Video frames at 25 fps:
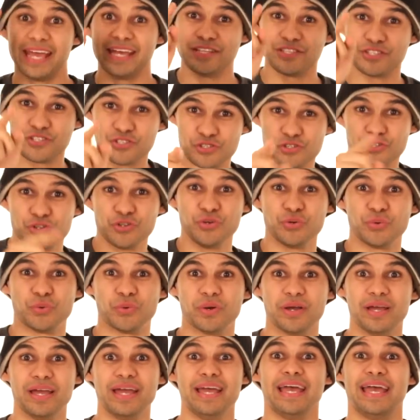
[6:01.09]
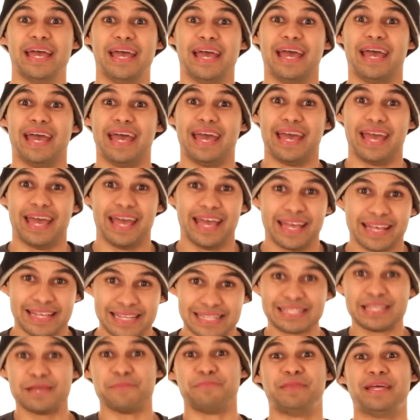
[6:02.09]
It's true,
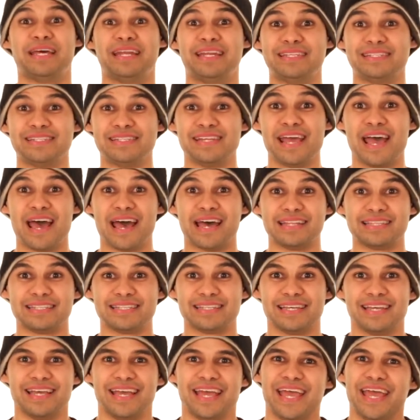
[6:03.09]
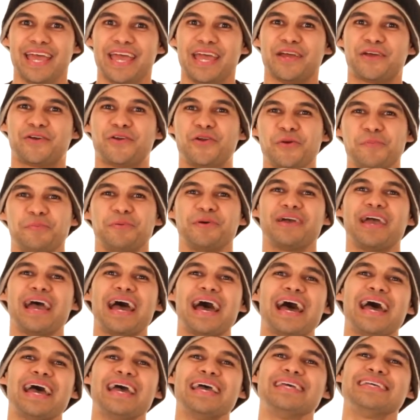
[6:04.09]
except that it's not. A group of
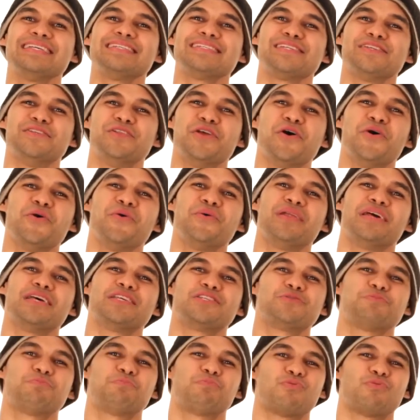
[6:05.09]
guys known as